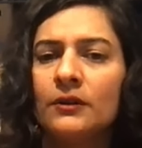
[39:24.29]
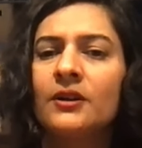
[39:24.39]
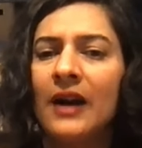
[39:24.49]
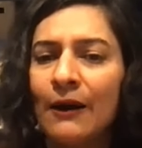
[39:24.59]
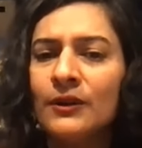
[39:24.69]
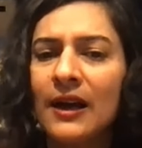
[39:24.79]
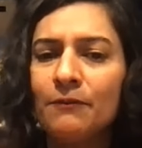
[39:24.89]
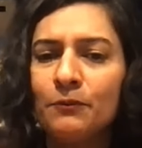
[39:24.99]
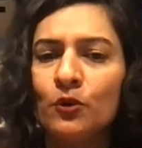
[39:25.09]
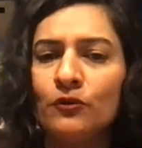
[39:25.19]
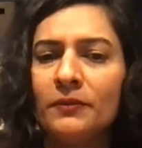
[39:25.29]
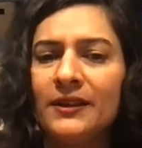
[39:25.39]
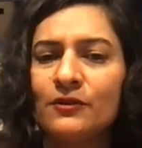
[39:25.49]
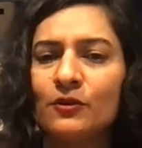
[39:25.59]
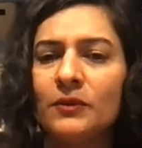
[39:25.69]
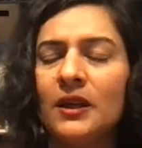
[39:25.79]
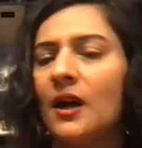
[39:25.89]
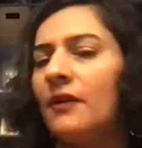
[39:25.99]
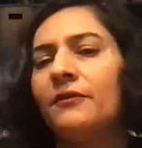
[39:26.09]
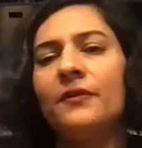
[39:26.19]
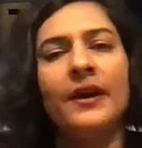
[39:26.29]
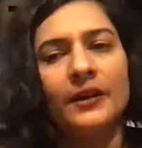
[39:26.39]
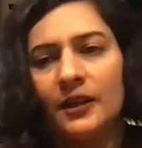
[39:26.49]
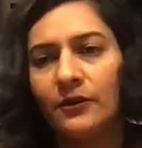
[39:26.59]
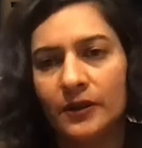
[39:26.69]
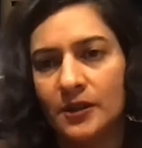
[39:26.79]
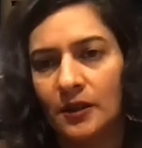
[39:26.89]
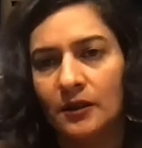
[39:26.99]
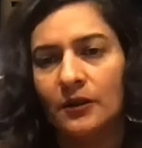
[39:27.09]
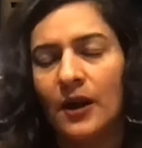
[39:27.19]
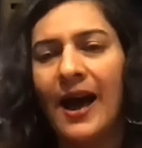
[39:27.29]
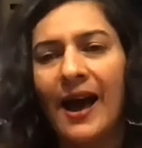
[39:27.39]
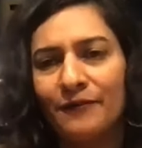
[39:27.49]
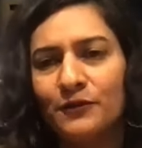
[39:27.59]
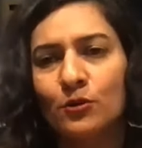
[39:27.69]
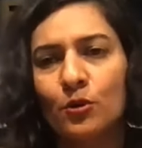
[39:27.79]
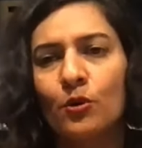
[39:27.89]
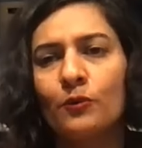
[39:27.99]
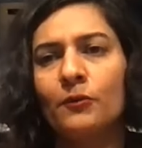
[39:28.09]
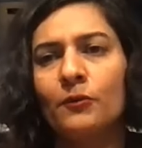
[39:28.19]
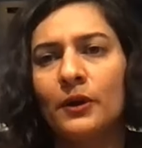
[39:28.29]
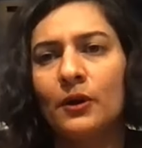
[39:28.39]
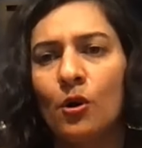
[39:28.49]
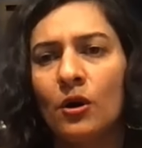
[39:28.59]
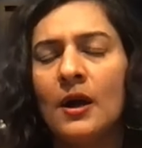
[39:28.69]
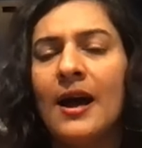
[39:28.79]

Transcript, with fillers: ground up movements for me are very critical you have to go from below